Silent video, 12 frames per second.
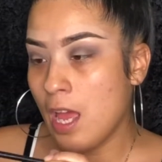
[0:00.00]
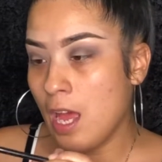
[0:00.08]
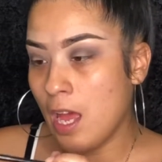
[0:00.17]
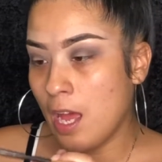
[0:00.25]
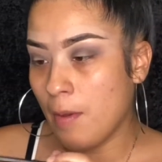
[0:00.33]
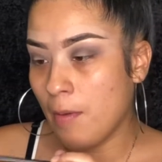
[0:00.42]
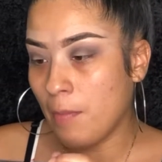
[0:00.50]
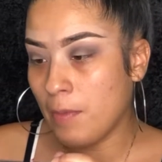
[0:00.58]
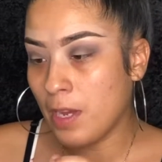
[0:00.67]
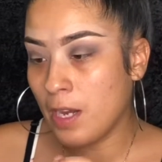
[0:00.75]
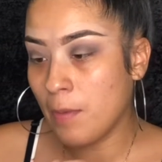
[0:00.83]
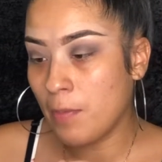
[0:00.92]
I'm
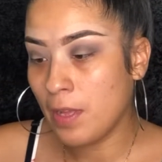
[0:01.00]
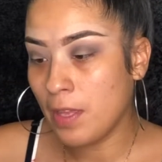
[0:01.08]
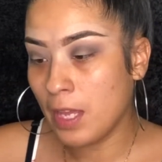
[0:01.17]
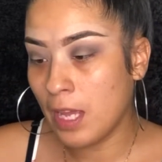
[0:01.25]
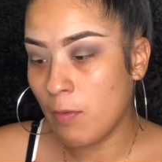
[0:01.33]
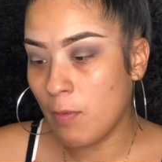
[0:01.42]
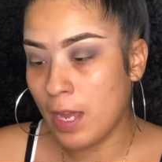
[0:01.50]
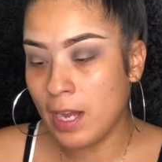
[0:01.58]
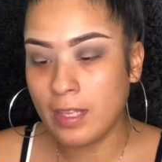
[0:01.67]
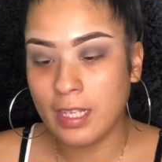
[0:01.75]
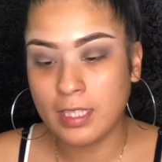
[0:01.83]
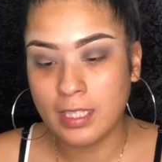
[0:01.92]
gonna apply that right
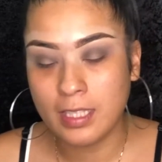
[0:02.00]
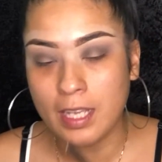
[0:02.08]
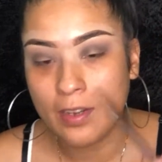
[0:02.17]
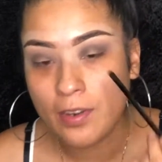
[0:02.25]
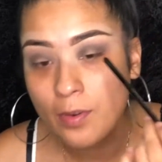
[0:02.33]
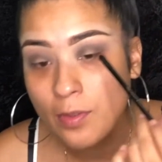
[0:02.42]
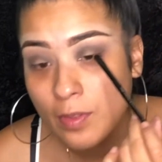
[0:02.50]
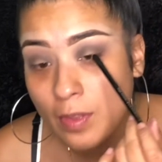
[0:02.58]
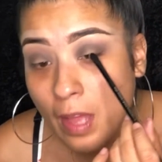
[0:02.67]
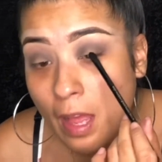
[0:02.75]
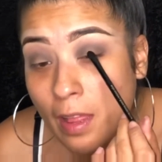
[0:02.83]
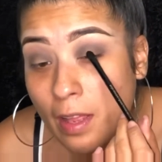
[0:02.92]
in that center,
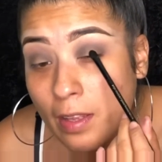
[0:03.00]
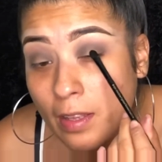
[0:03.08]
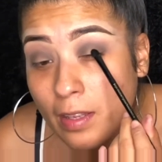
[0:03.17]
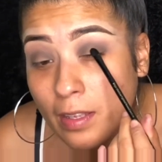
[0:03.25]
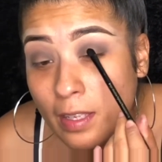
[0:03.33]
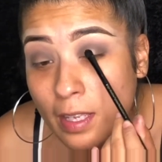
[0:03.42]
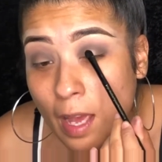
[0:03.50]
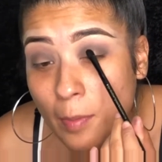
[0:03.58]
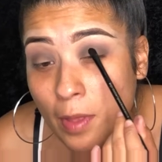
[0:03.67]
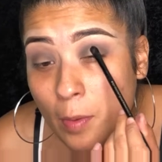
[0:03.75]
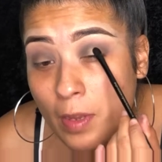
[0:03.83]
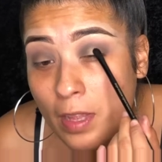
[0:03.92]
that gap
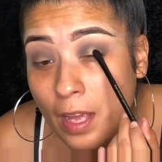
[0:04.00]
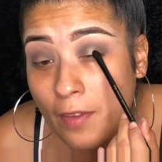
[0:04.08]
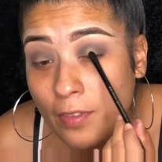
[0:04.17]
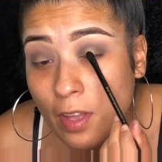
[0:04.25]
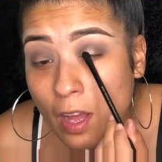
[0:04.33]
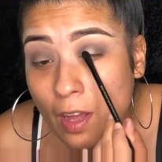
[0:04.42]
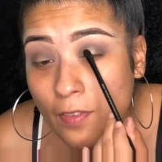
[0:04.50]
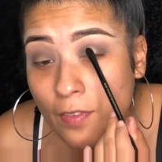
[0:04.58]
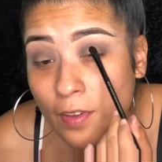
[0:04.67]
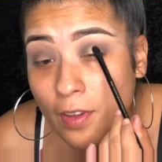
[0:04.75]
that we left off